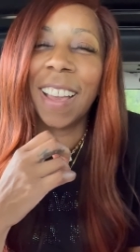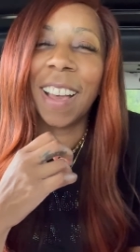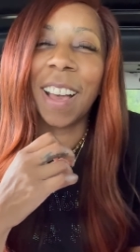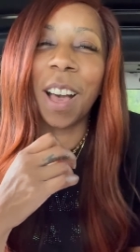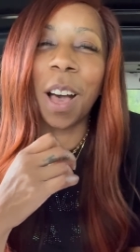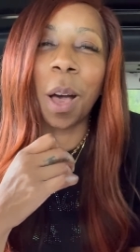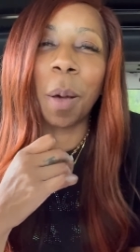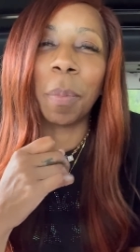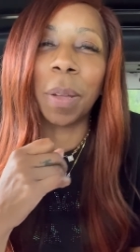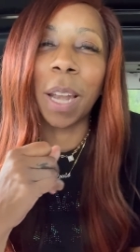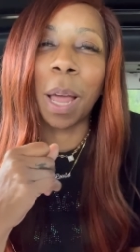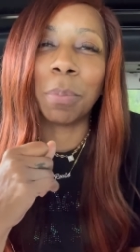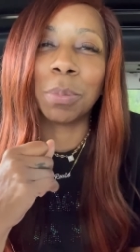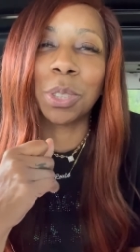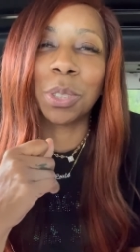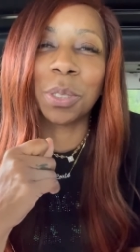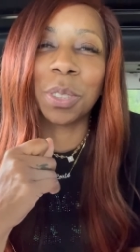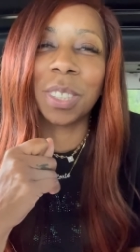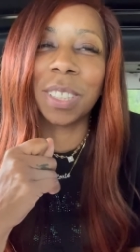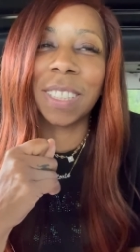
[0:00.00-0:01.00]
Um, and I'm
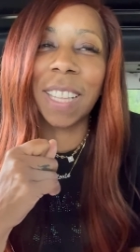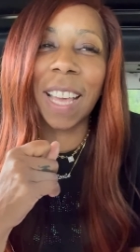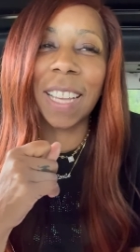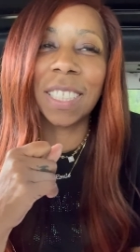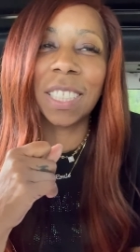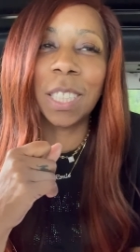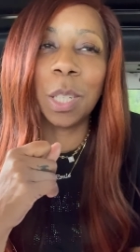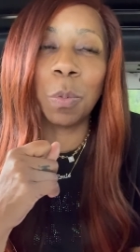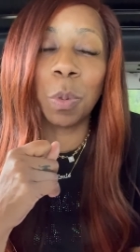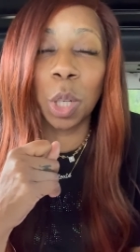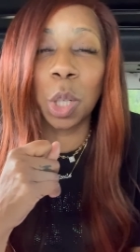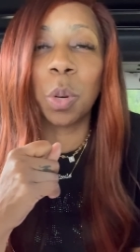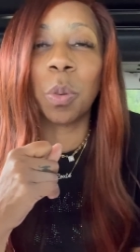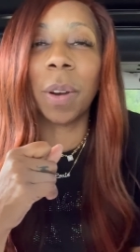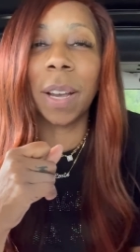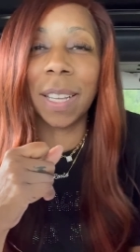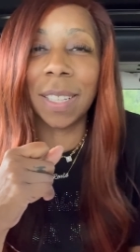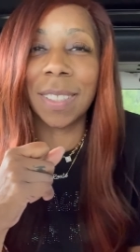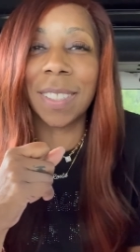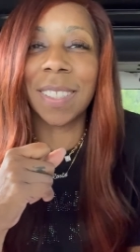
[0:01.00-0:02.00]
sure that she
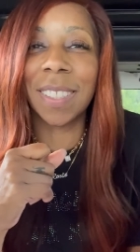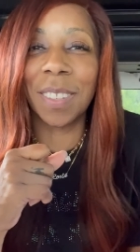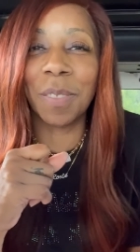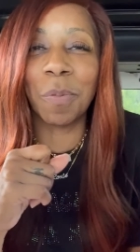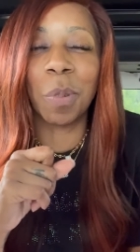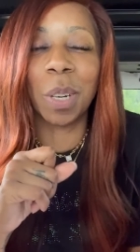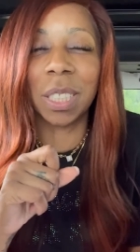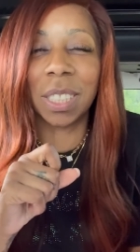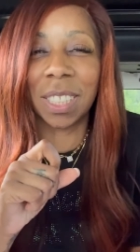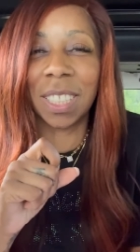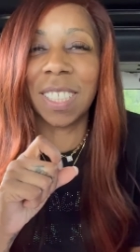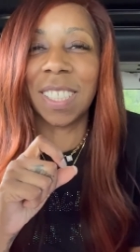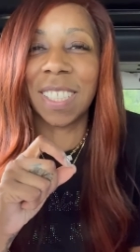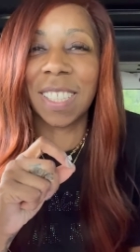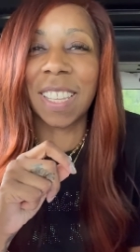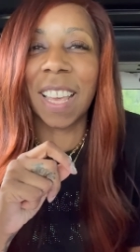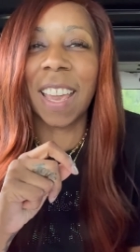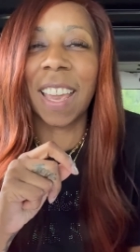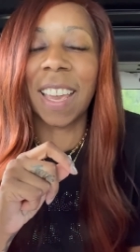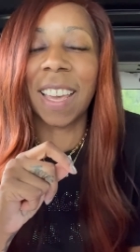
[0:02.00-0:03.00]
regrets what she
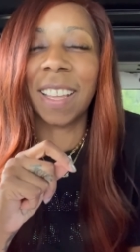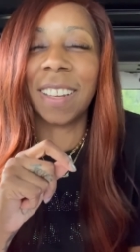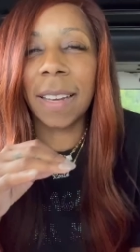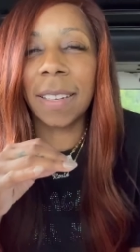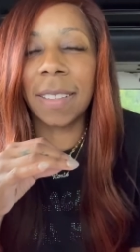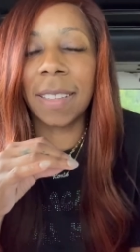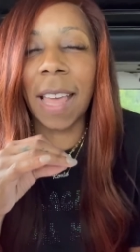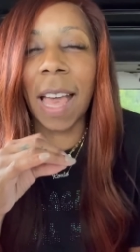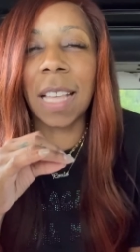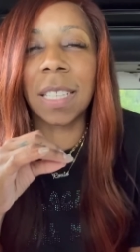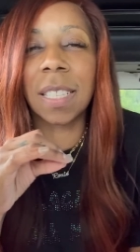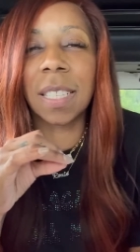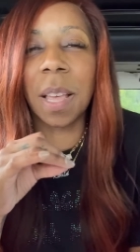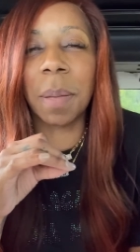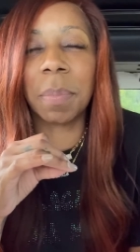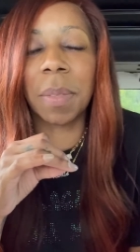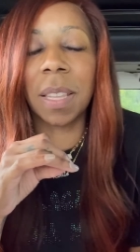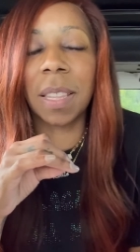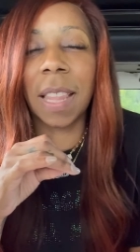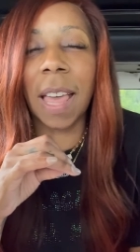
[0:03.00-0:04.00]
said. That's
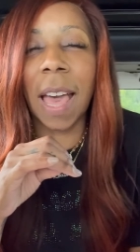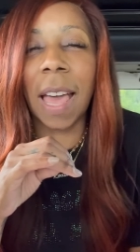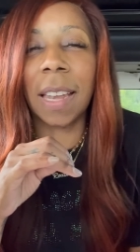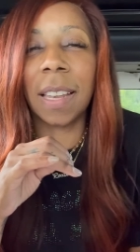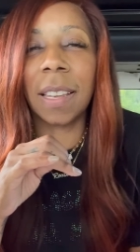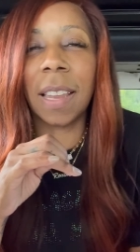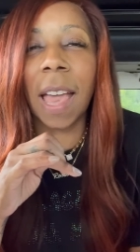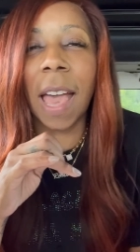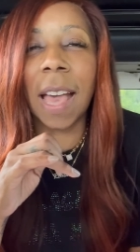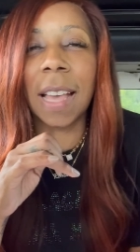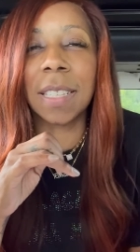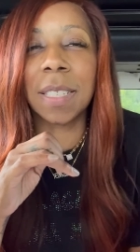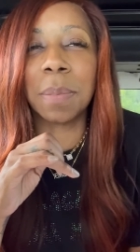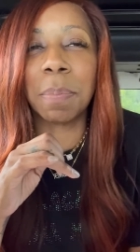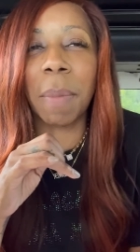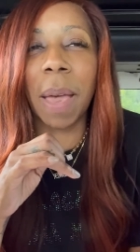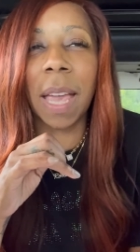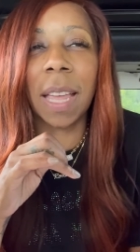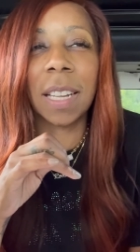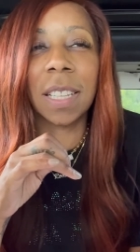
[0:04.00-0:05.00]
something that has
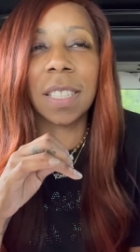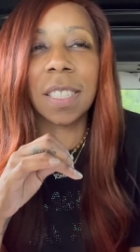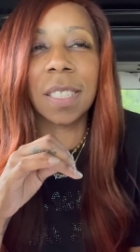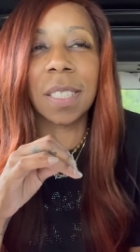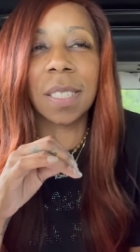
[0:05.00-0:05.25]
made it